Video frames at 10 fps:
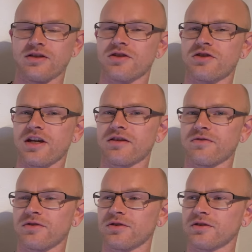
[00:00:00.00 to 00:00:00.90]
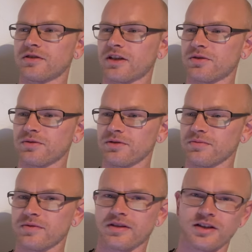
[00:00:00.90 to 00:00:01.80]
Jet Phil, tattoo
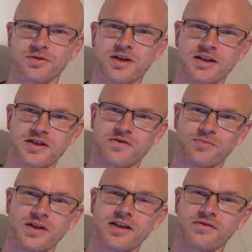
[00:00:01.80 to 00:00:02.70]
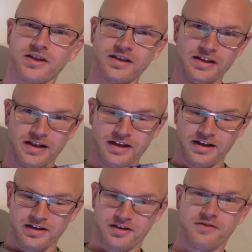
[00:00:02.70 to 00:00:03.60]
artist from Latvia.
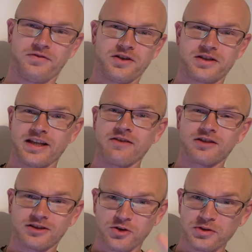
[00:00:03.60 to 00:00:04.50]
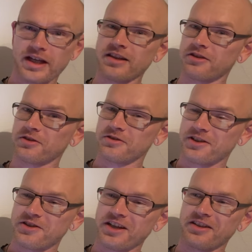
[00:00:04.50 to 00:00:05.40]
The first ever donator to the
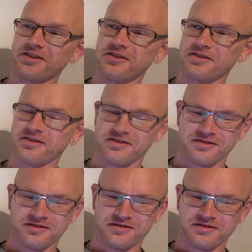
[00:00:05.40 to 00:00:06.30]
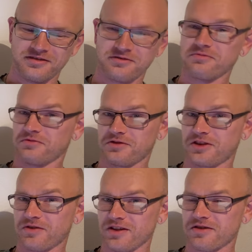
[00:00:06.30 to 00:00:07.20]
channel.
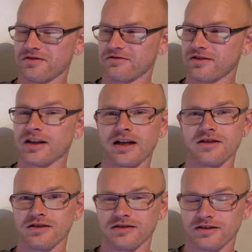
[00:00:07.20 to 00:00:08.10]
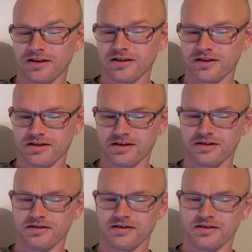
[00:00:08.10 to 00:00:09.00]
It was crazy,
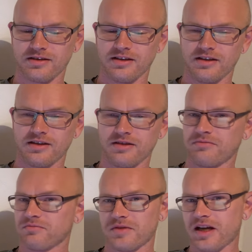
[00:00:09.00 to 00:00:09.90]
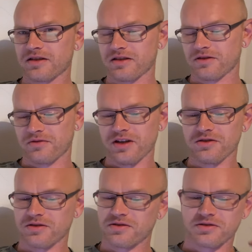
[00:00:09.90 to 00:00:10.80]
interesting. Asking
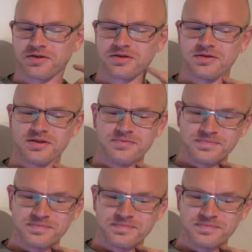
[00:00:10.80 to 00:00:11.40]
questions, all good.